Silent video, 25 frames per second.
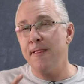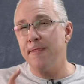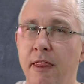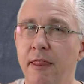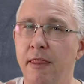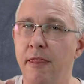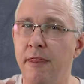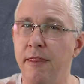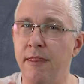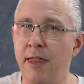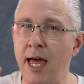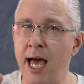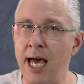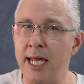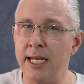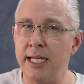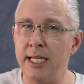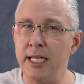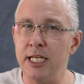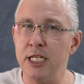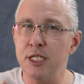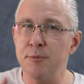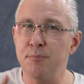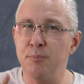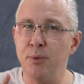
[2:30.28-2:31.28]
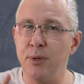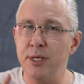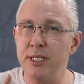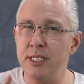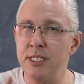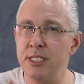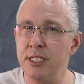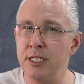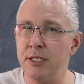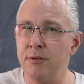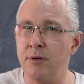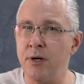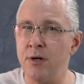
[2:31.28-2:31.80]
that is
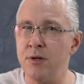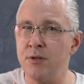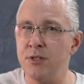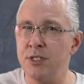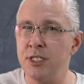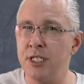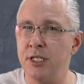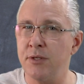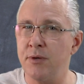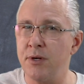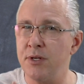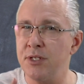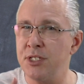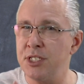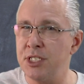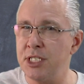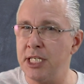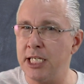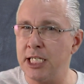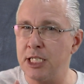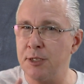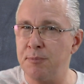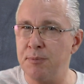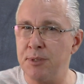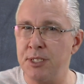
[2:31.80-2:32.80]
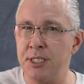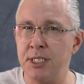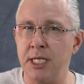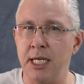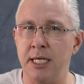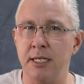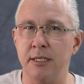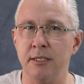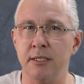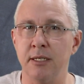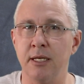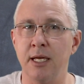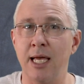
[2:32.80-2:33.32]

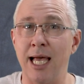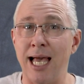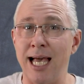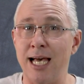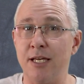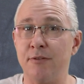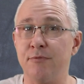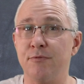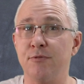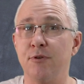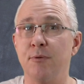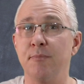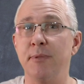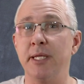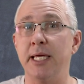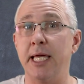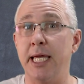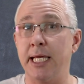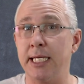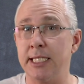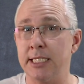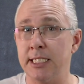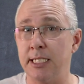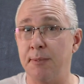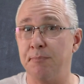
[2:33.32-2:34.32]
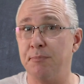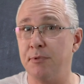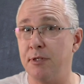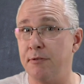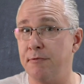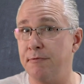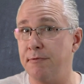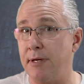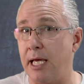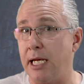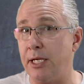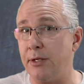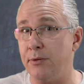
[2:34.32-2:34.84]
0.006% out from the accepted
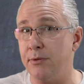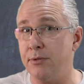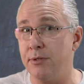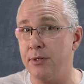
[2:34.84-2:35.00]
value